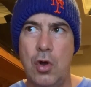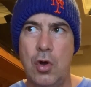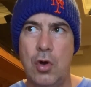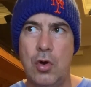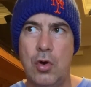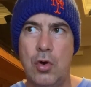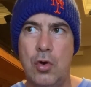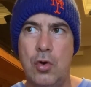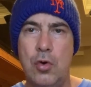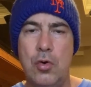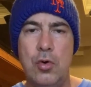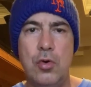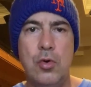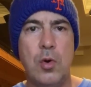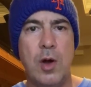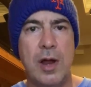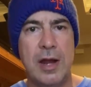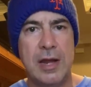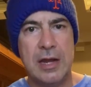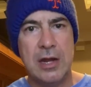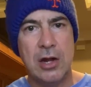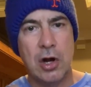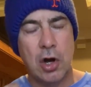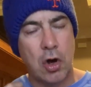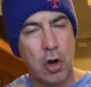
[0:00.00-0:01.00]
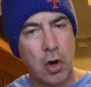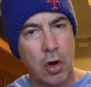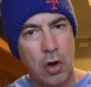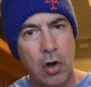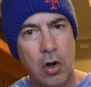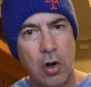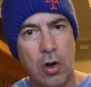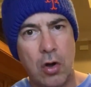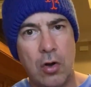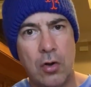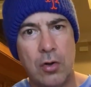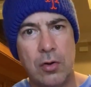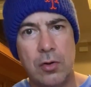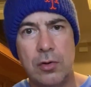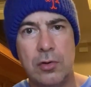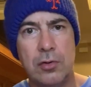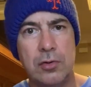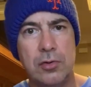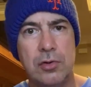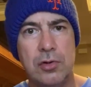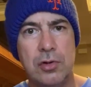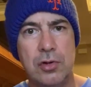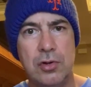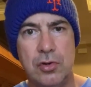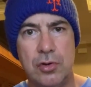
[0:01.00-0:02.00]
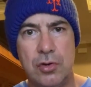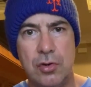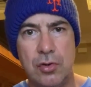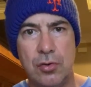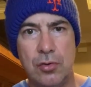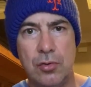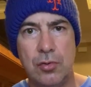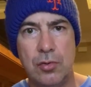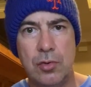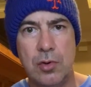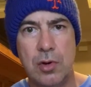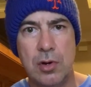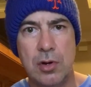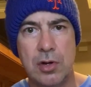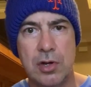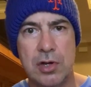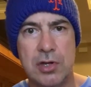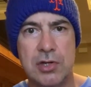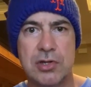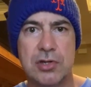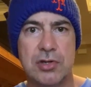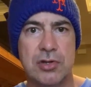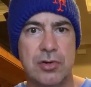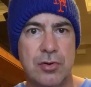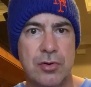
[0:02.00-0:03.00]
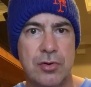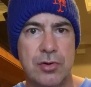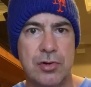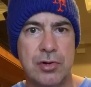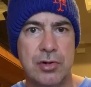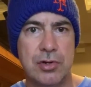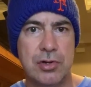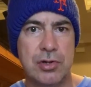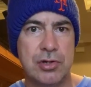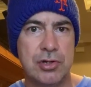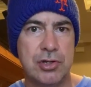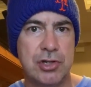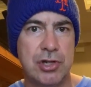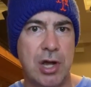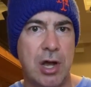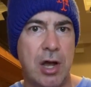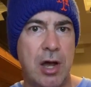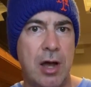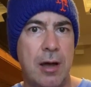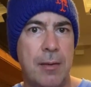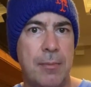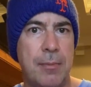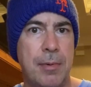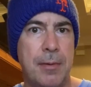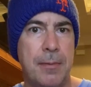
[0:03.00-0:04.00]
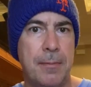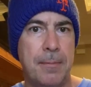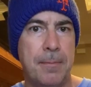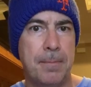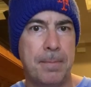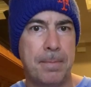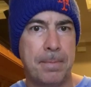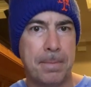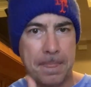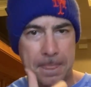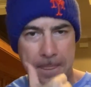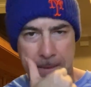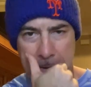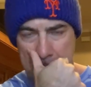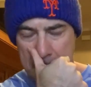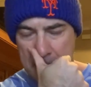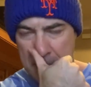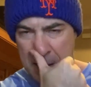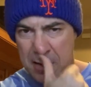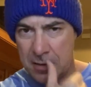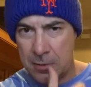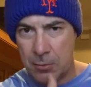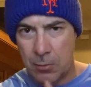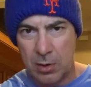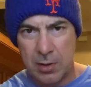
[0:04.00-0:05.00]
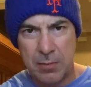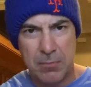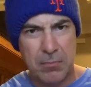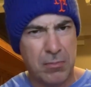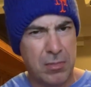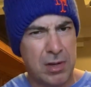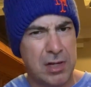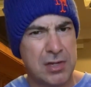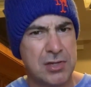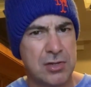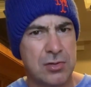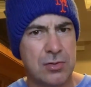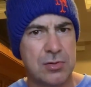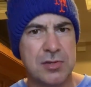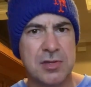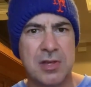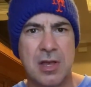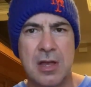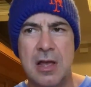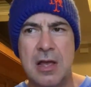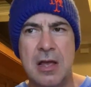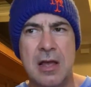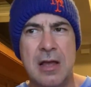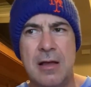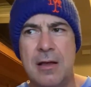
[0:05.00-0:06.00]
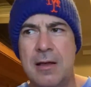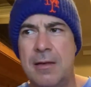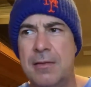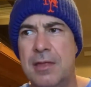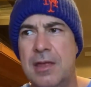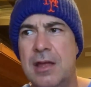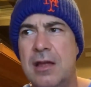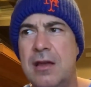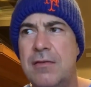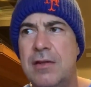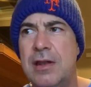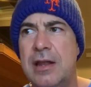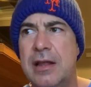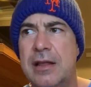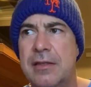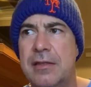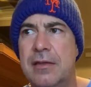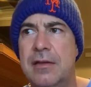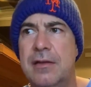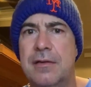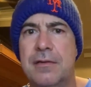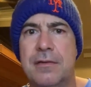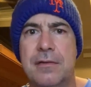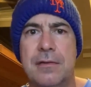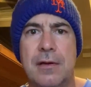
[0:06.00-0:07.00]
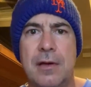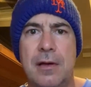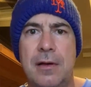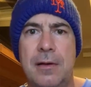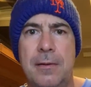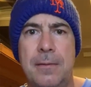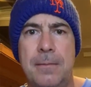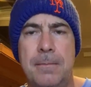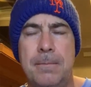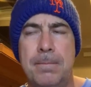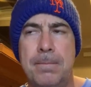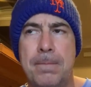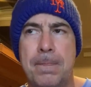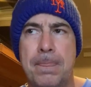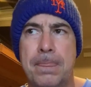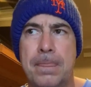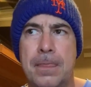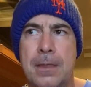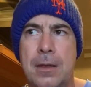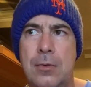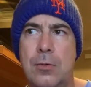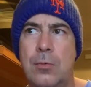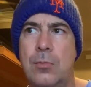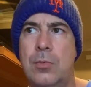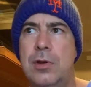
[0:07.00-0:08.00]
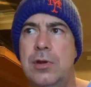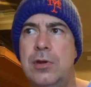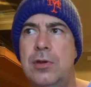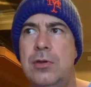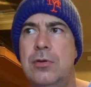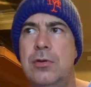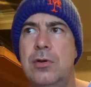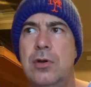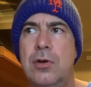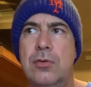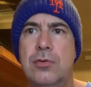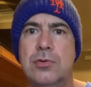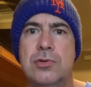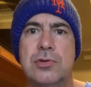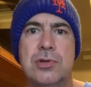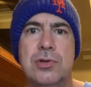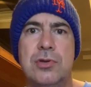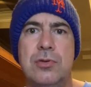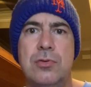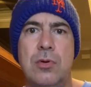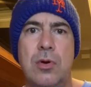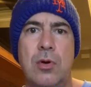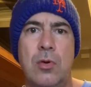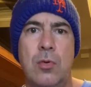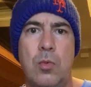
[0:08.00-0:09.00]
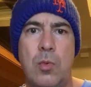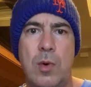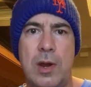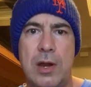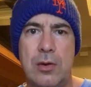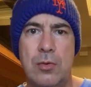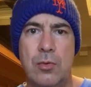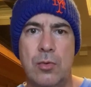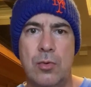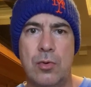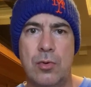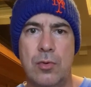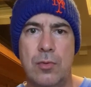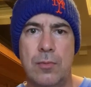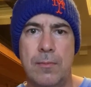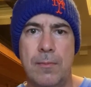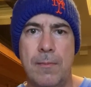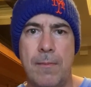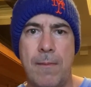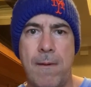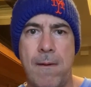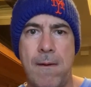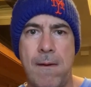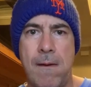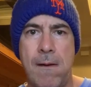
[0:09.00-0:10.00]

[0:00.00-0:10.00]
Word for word: who do I need to call to do a certain job, okay? What muscles? Think of it like this. Um, when you go to a weight room